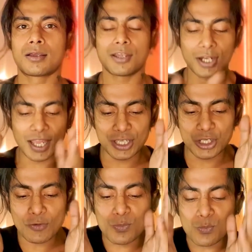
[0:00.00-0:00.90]
like you have
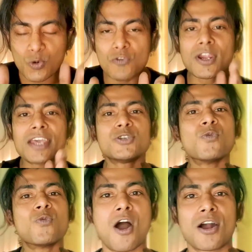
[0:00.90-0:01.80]
to move like you
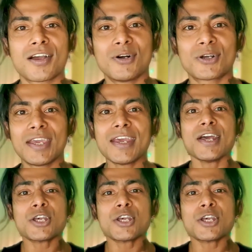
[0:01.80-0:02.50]
walk. Okay, so